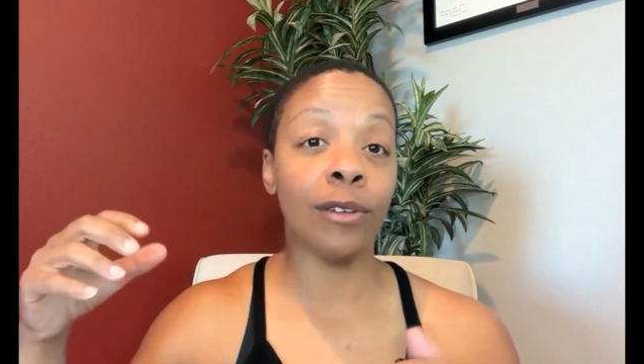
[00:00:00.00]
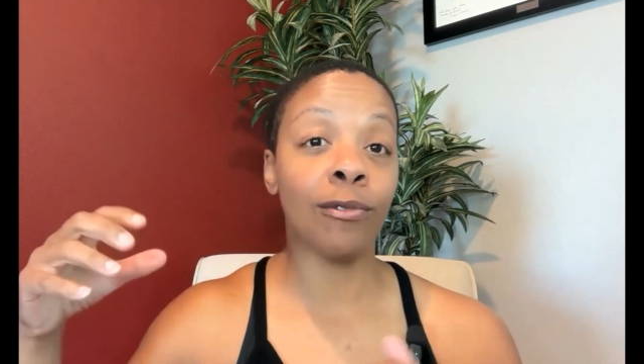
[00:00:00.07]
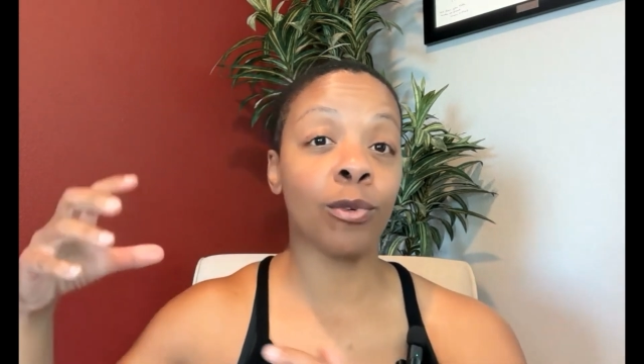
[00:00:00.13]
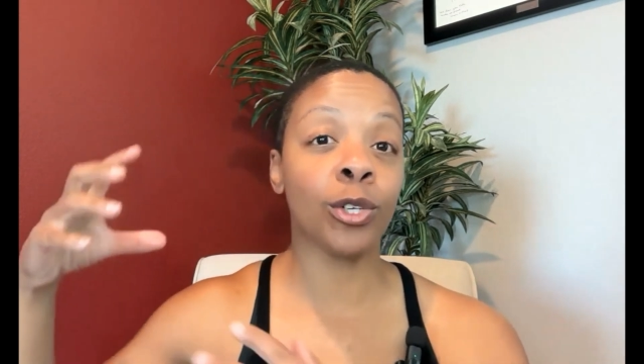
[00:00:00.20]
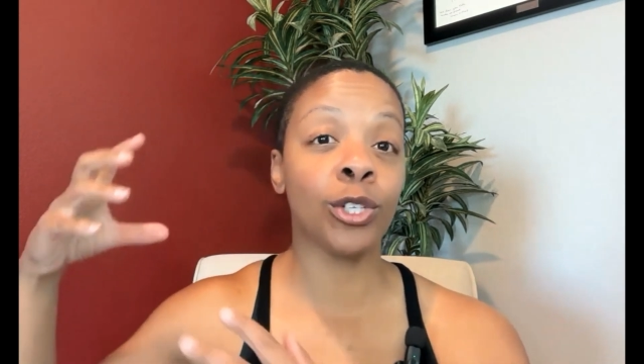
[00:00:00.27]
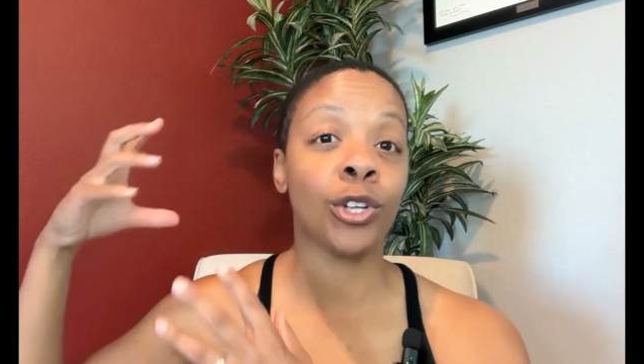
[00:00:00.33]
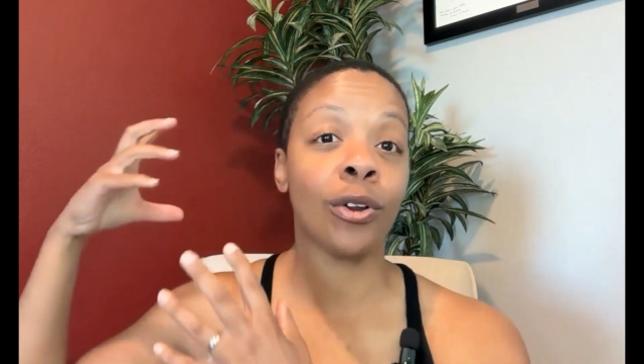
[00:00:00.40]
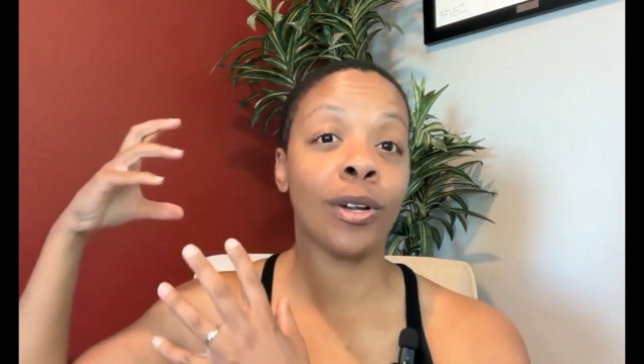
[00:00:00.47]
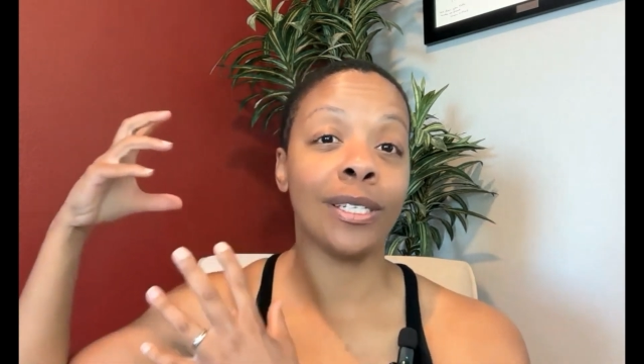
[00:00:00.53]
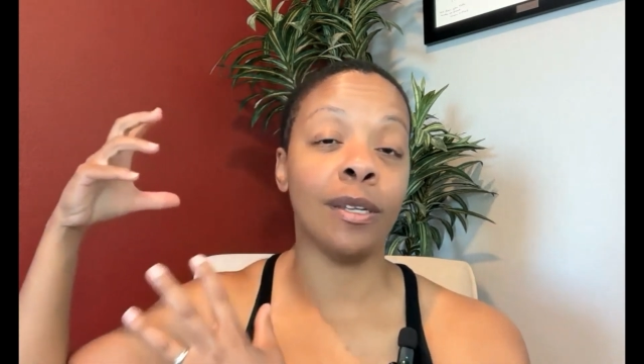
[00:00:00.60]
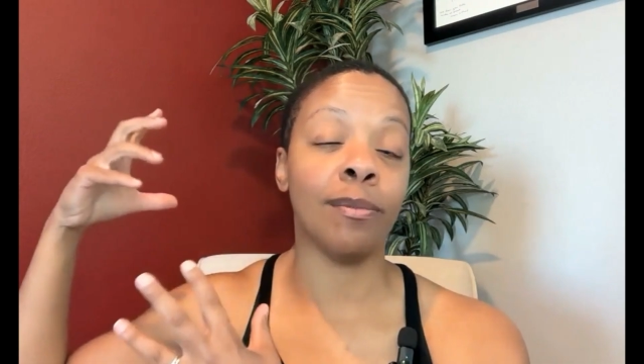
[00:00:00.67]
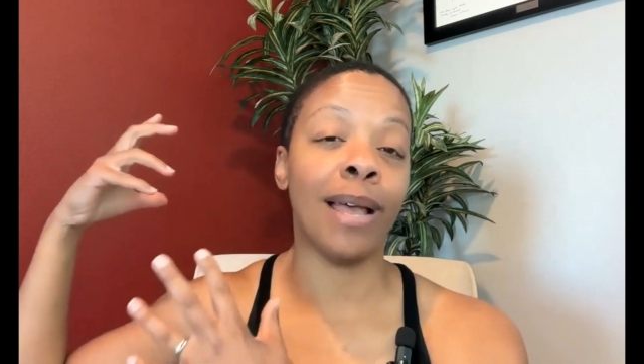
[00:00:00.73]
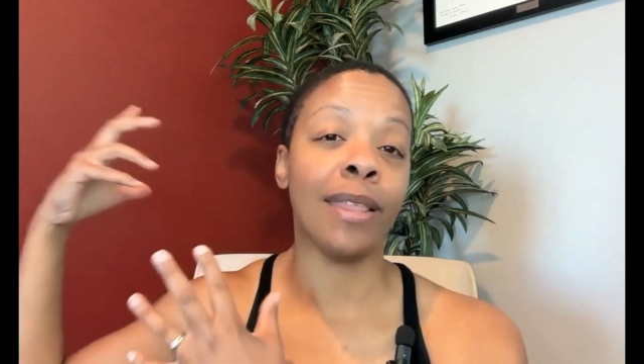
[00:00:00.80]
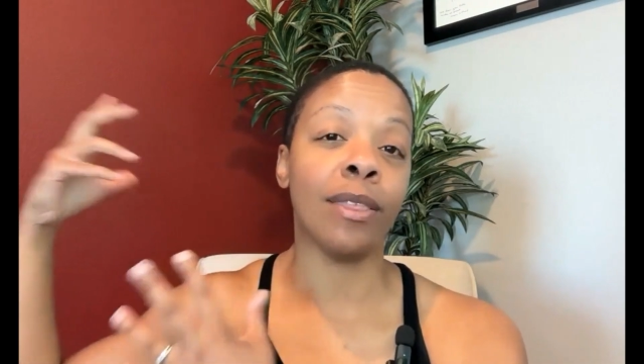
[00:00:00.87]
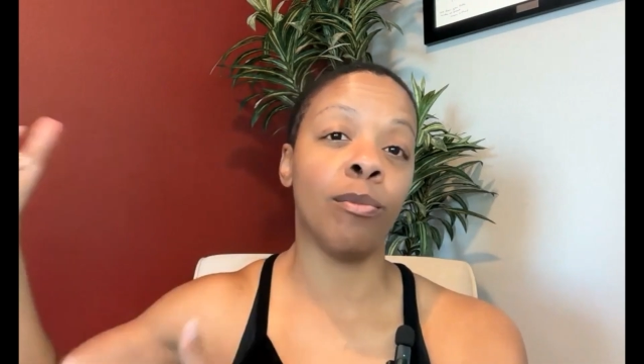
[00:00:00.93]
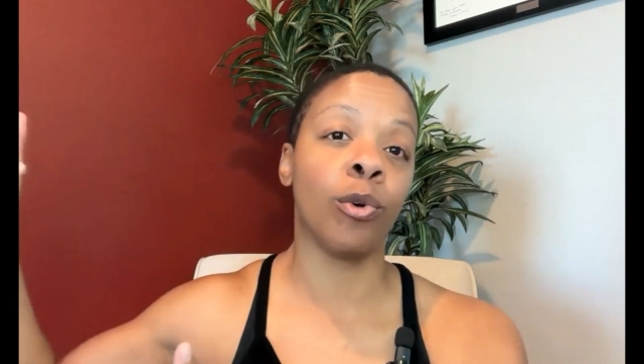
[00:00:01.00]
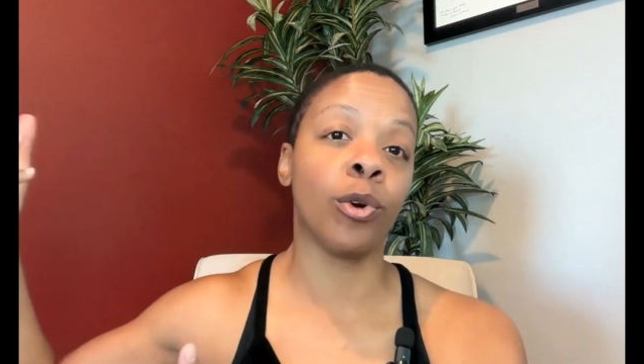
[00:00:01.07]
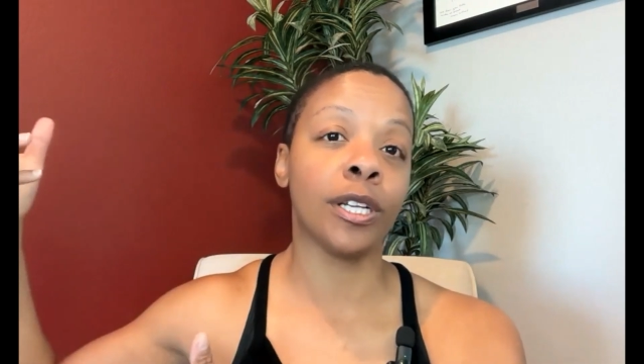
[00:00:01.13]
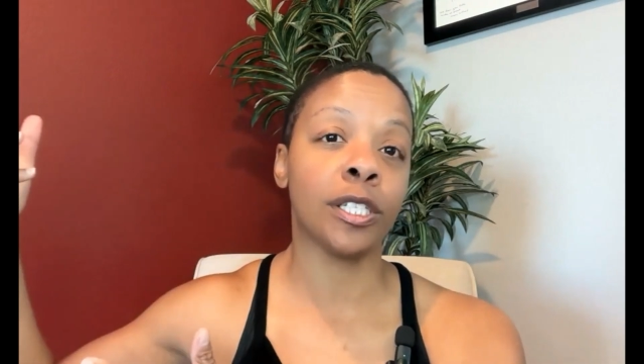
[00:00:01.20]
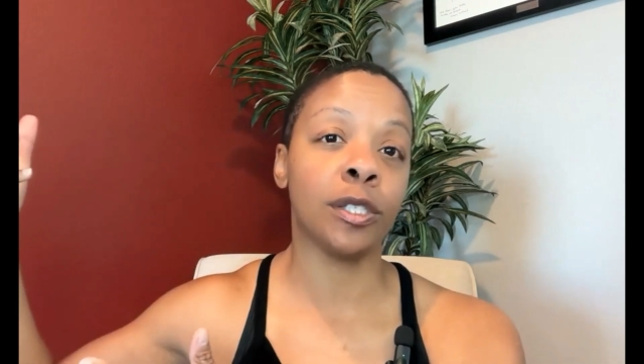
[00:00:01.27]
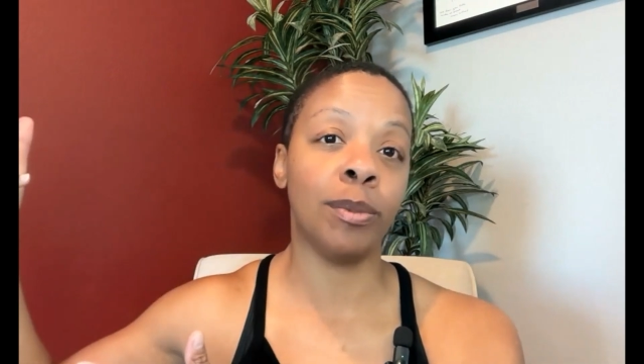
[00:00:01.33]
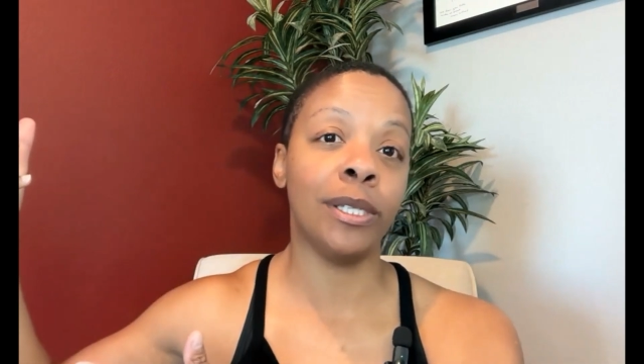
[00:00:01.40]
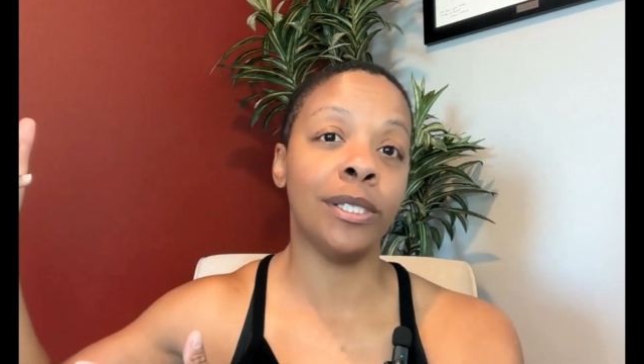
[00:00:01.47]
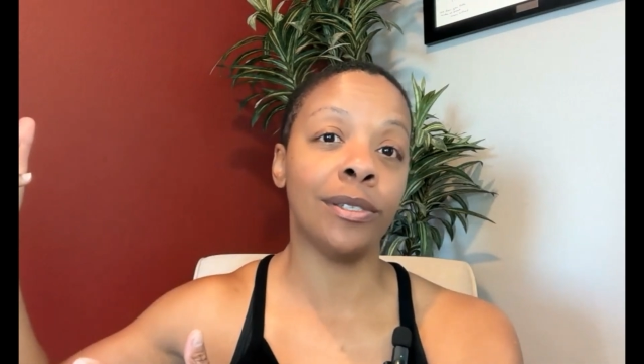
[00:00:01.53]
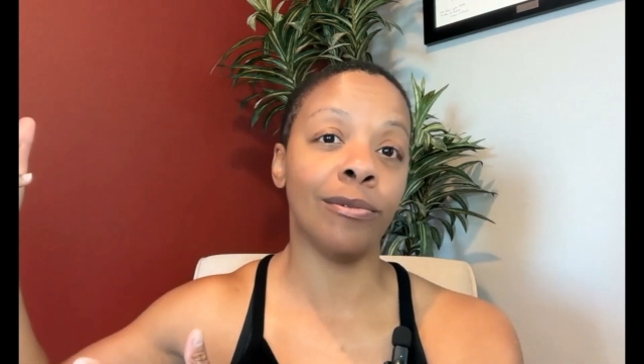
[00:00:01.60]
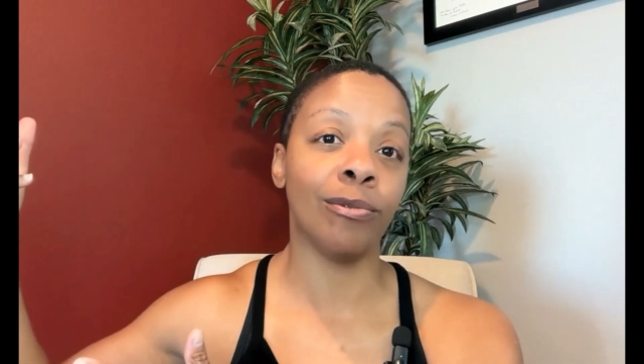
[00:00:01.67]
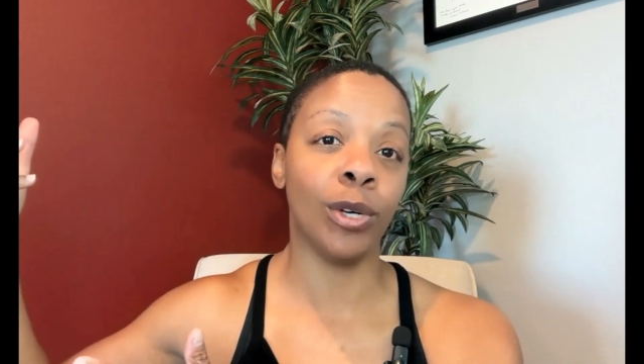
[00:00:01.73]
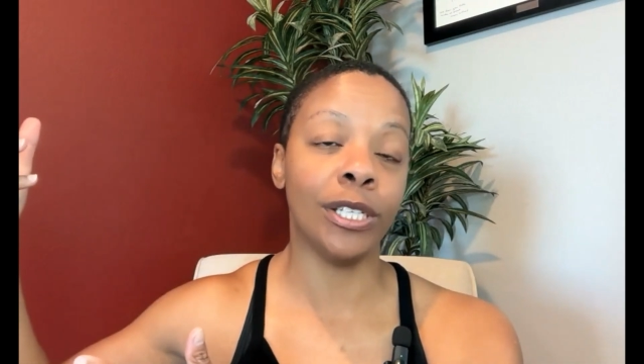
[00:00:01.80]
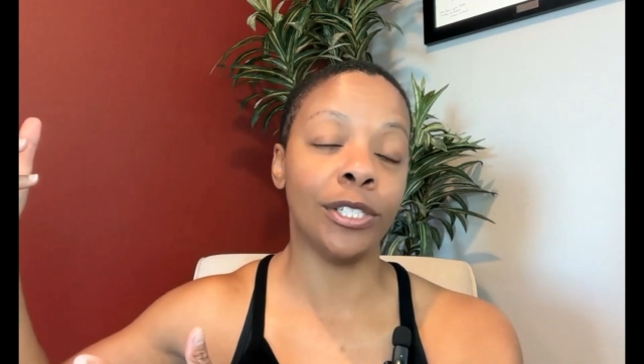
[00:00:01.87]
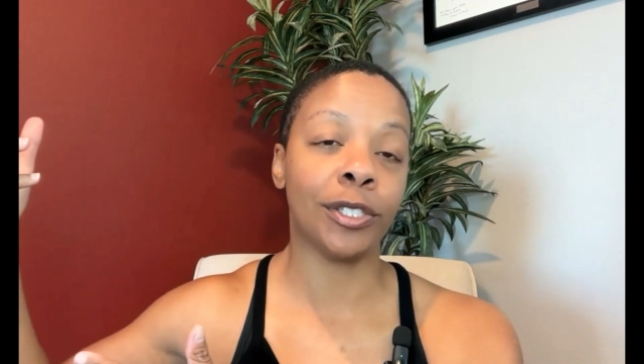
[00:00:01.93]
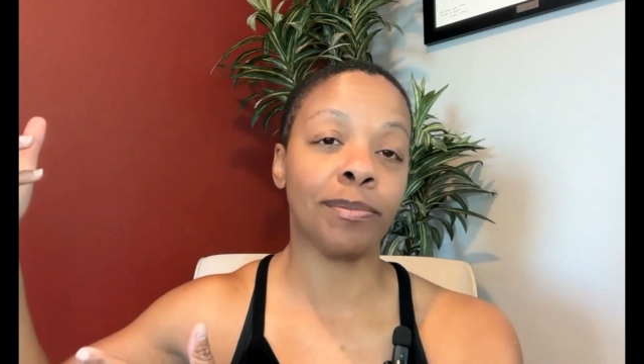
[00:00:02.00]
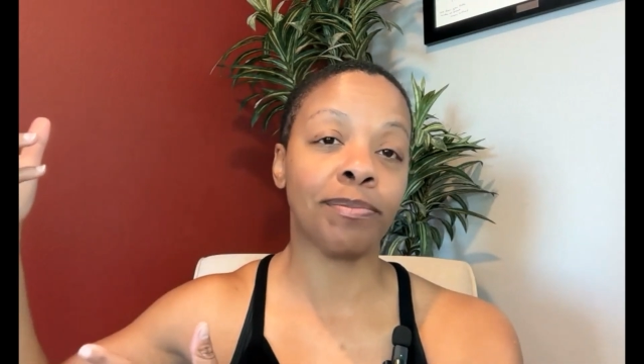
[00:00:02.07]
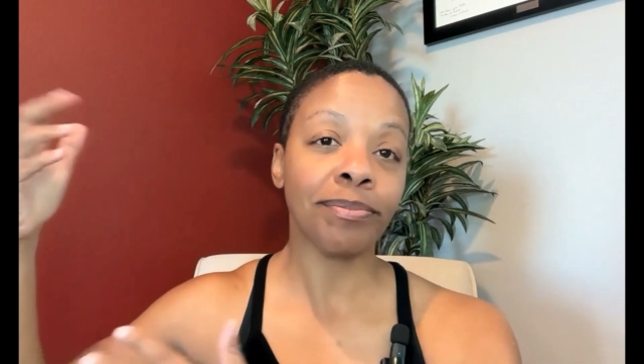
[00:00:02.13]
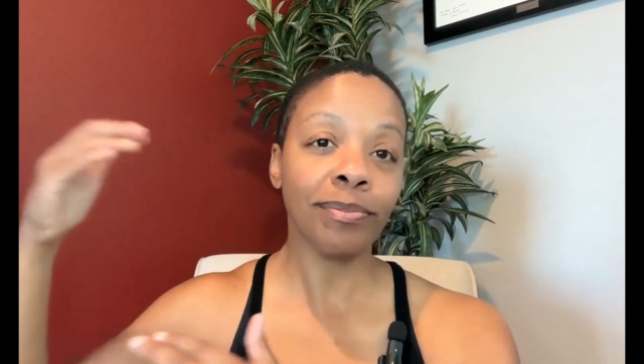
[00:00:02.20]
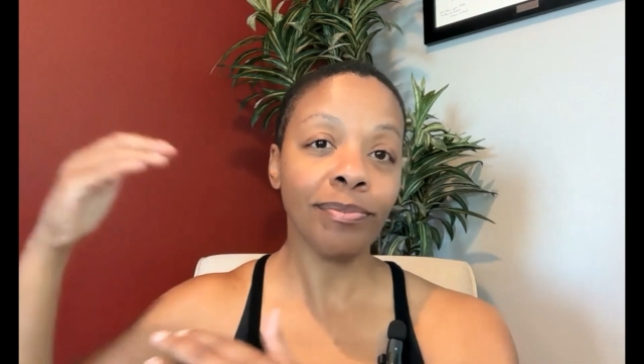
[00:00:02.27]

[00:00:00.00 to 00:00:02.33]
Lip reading: if we're starting to buy the more expensive ones.